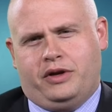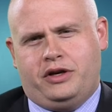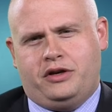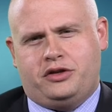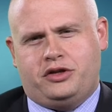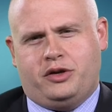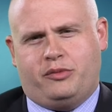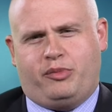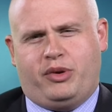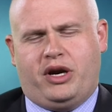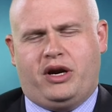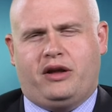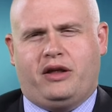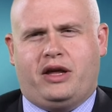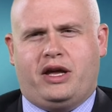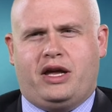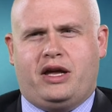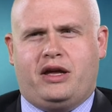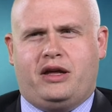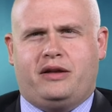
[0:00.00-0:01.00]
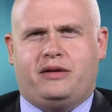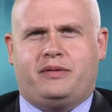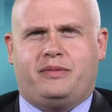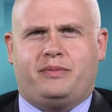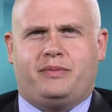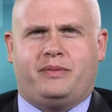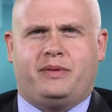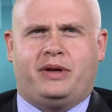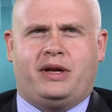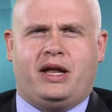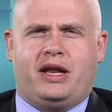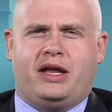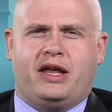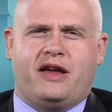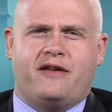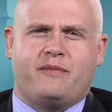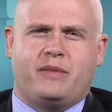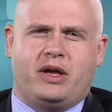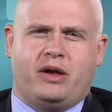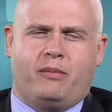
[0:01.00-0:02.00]
Leadership Pearland kind of
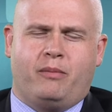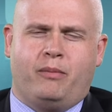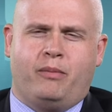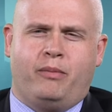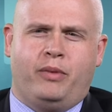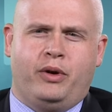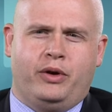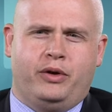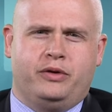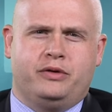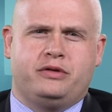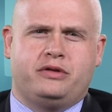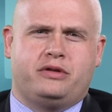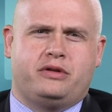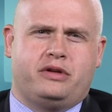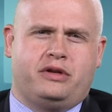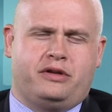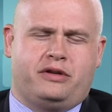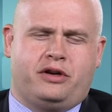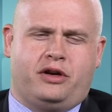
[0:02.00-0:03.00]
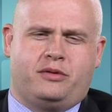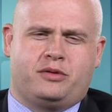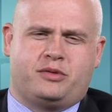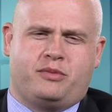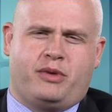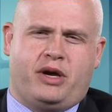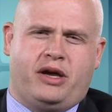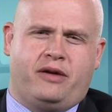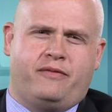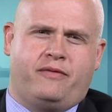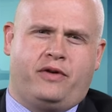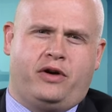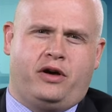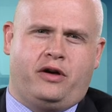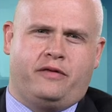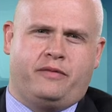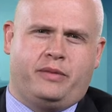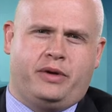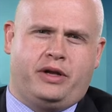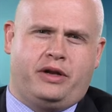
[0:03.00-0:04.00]
gave me a boost in terms of my
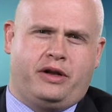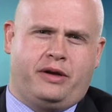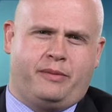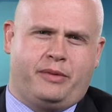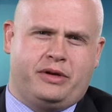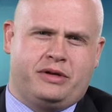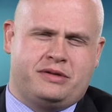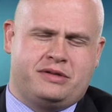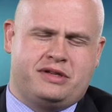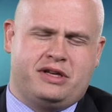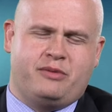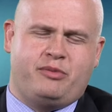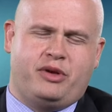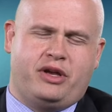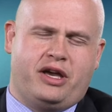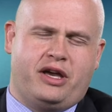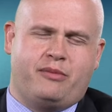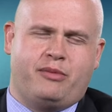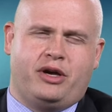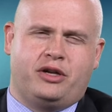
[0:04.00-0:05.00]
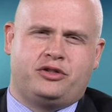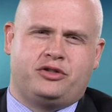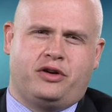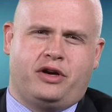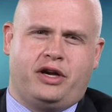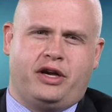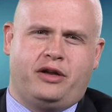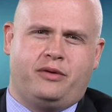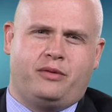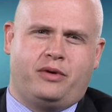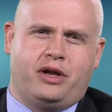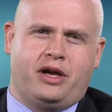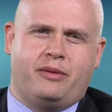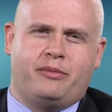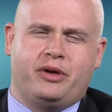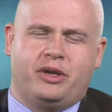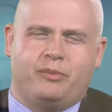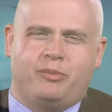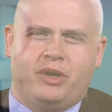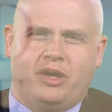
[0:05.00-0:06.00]
involvement. I'm a CPA by trade. We're not big